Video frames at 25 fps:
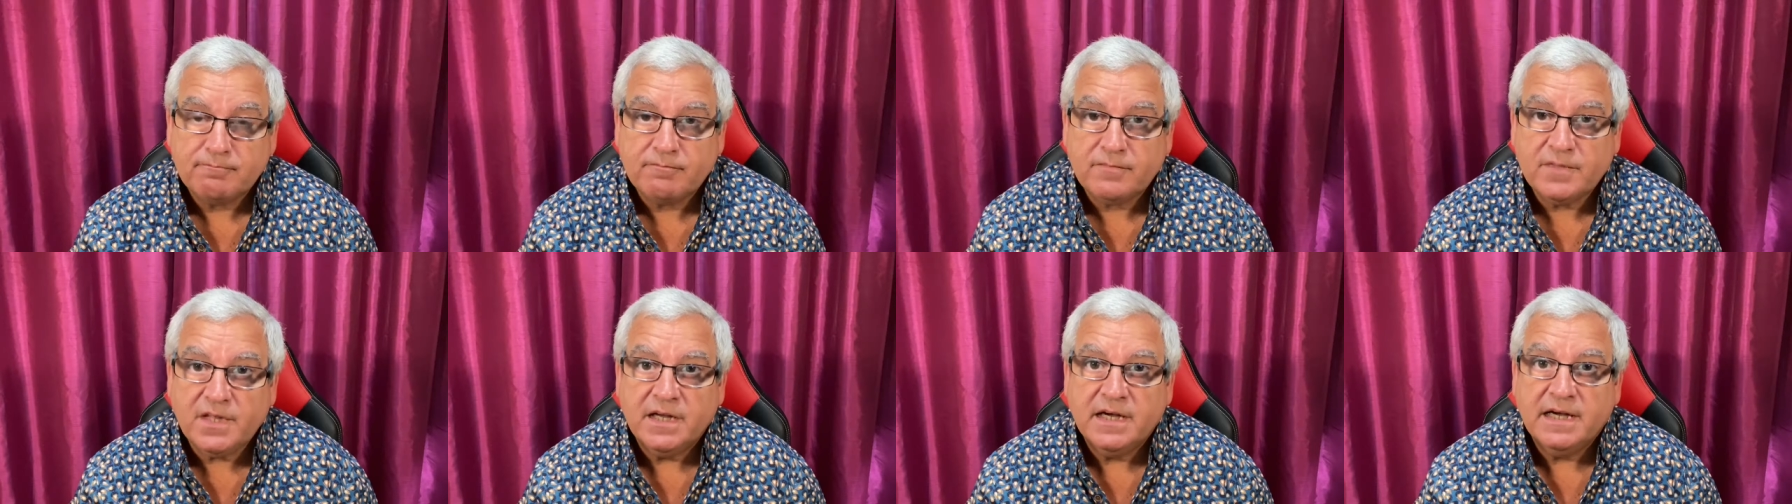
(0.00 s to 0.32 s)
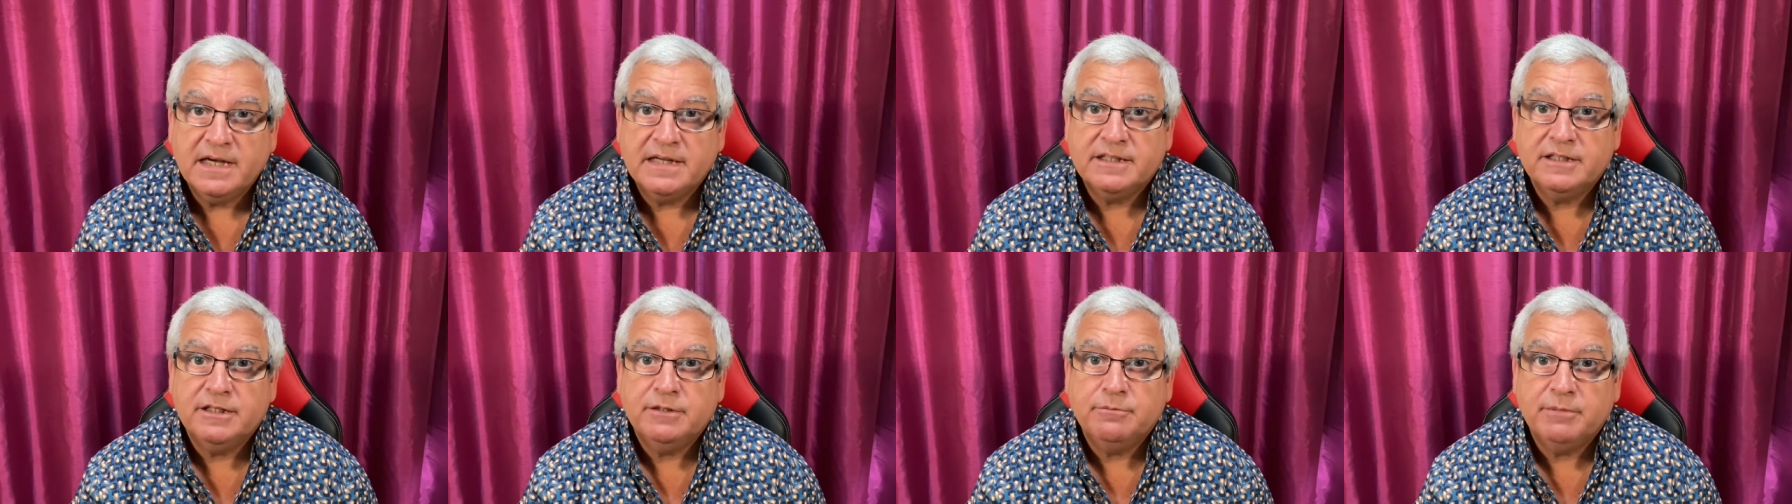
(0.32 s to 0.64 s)

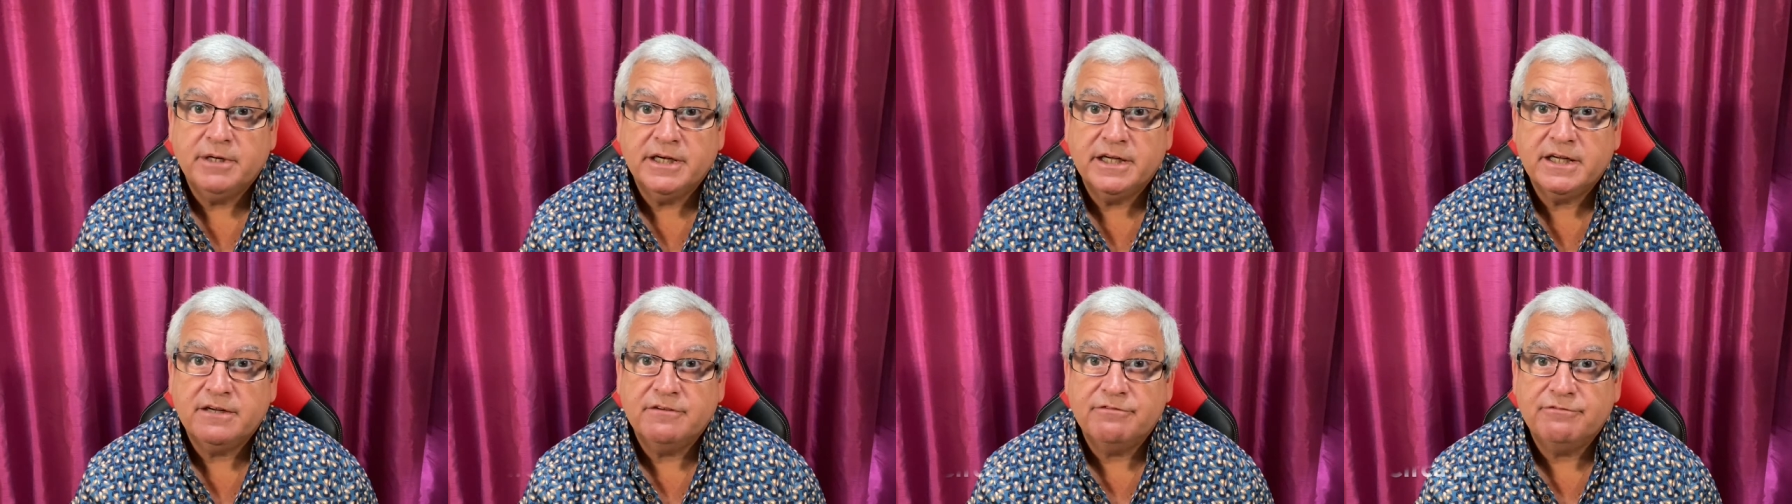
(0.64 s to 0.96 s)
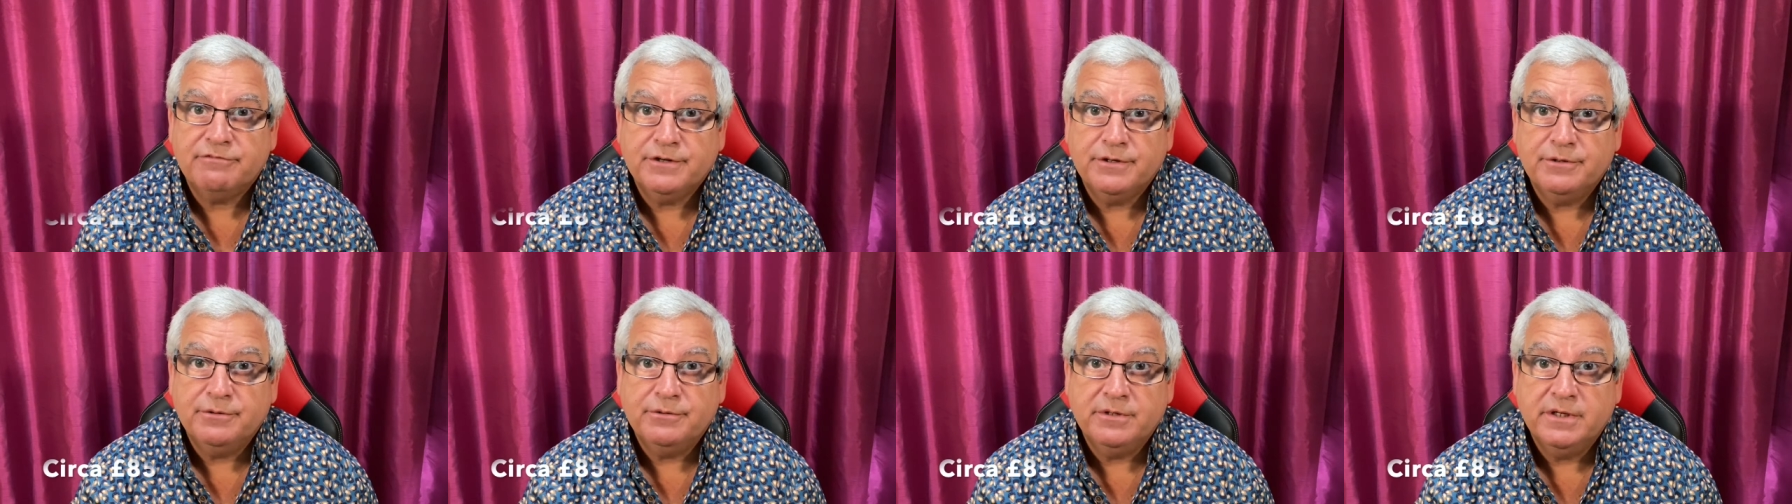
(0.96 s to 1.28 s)
And the
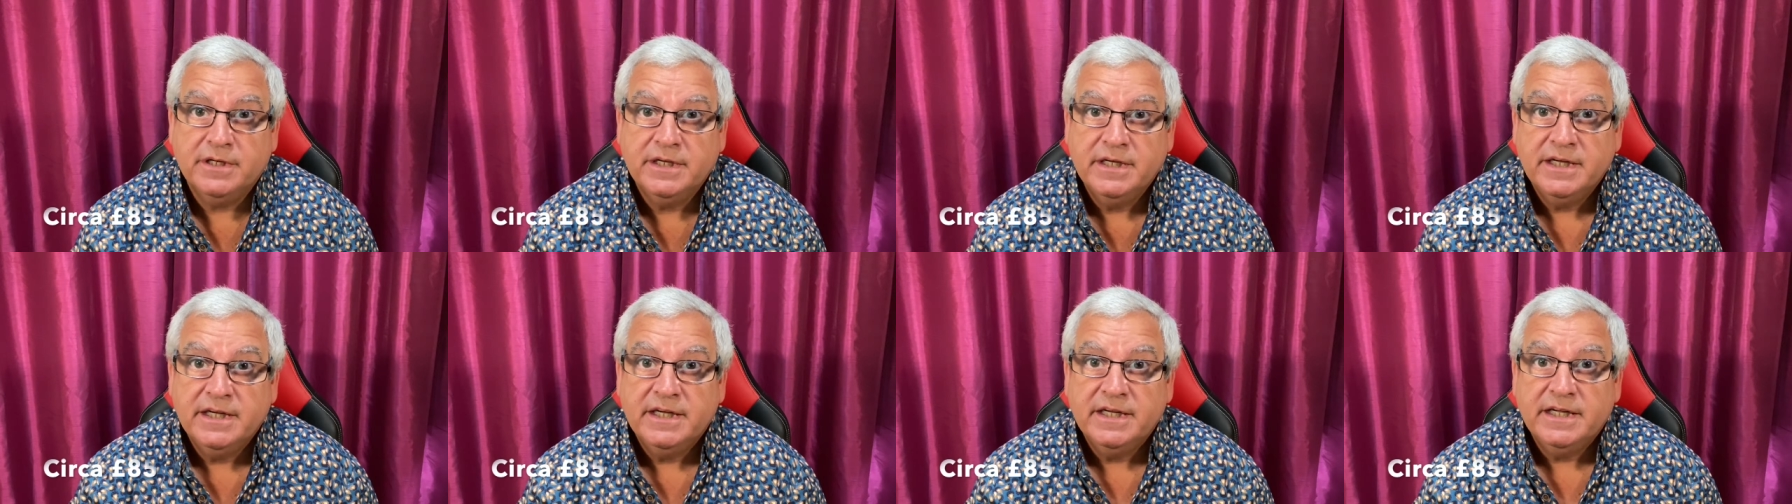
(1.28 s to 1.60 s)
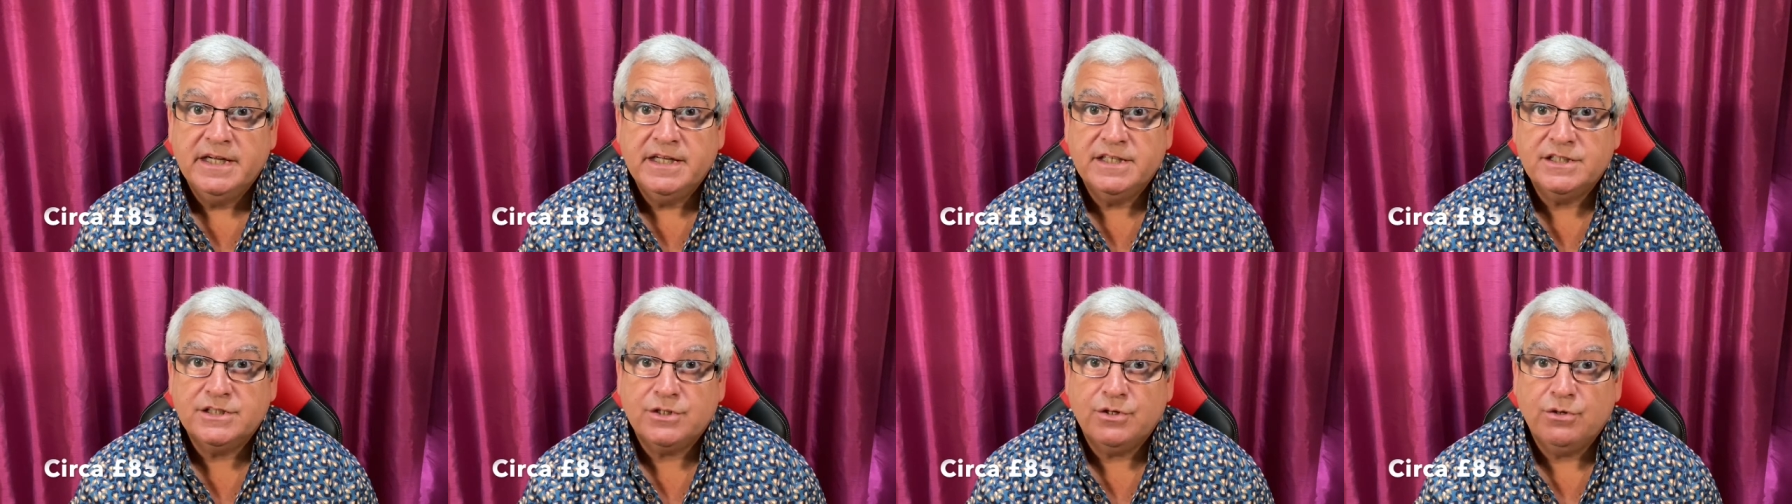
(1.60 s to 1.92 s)
microphone
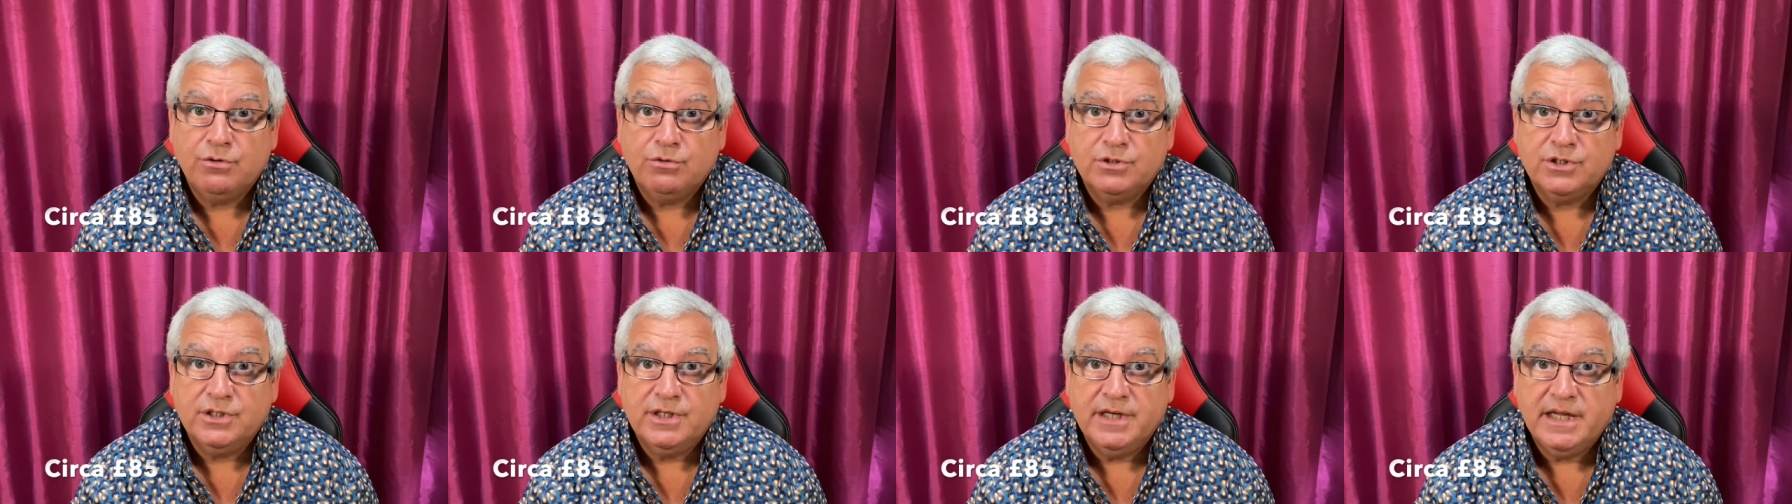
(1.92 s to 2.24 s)
is called an